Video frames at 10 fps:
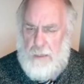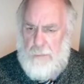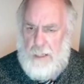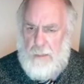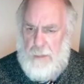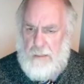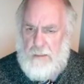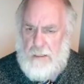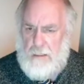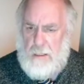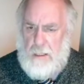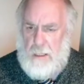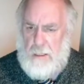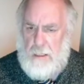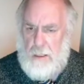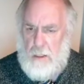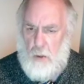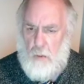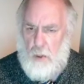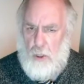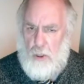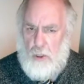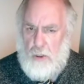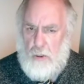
many places in your world